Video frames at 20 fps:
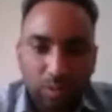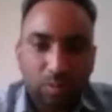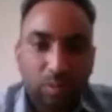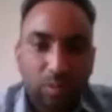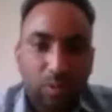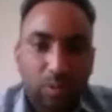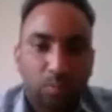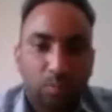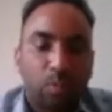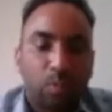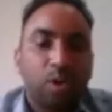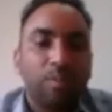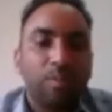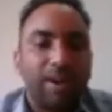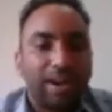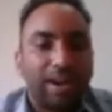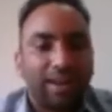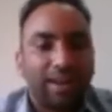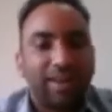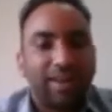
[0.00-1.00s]

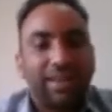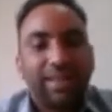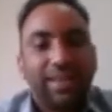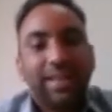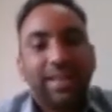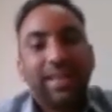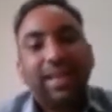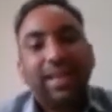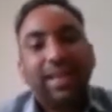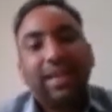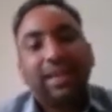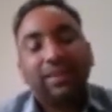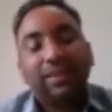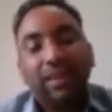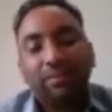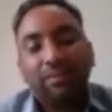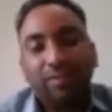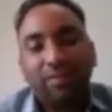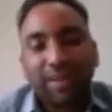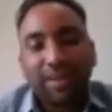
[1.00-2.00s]
Bolva, the
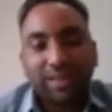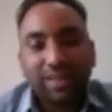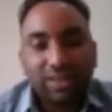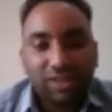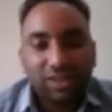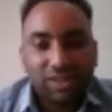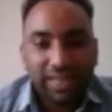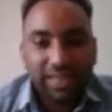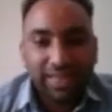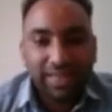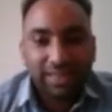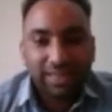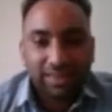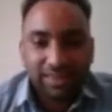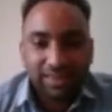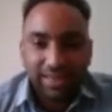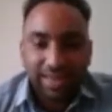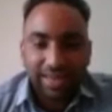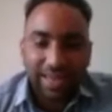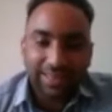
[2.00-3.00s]
button stage
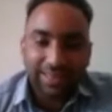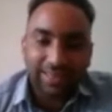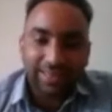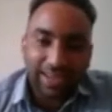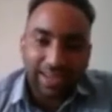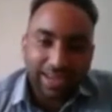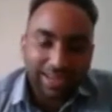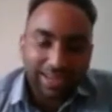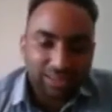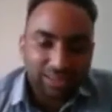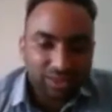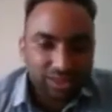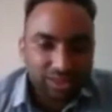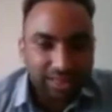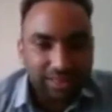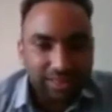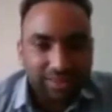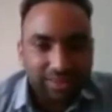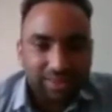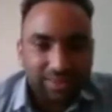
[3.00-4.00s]
and the egg
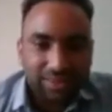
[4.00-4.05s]
stage,